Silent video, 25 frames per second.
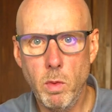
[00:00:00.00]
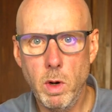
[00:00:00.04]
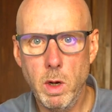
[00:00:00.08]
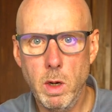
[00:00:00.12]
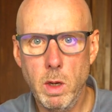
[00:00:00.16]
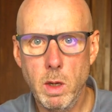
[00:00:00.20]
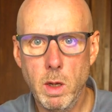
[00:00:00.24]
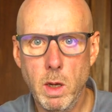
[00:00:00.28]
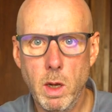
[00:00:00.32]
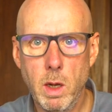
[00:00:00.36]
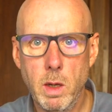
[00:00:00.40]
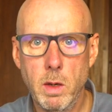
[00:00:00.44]
when
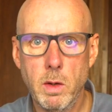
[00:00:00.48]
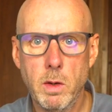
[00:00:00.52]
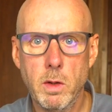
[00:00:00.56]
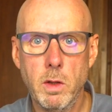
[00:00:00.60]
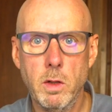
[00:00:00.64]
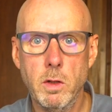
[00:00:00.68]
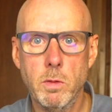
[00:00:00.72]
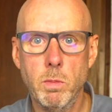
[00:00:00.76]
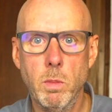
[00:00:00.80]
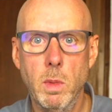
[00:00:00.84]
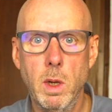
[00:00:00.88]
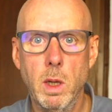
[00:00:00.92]
you get into
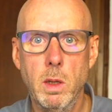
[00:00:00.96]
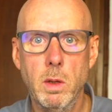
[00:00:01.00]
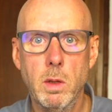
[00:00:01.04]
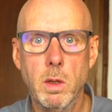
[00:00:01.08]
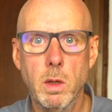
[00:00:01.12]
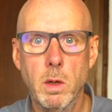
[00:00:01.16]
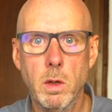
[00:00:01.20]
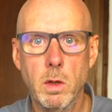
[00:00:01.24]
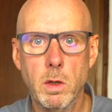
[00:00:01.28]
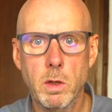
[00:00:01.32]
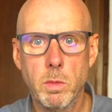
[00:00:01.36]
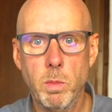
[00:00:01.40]
this
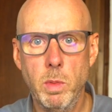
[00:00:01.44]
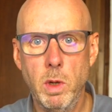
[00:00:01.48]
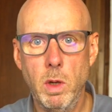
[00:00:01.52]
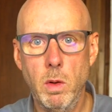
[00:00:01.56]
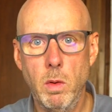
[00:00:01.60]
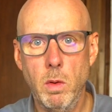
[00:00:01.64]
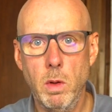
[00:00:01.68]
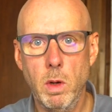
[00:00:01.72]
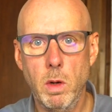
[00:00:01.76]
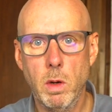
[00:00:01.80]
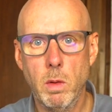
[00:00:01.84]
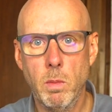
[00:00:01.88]
maintenance
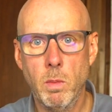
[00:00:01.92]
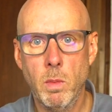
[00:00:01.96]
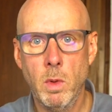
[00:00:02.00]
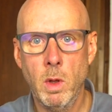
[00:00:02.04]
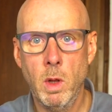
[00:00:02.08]
period.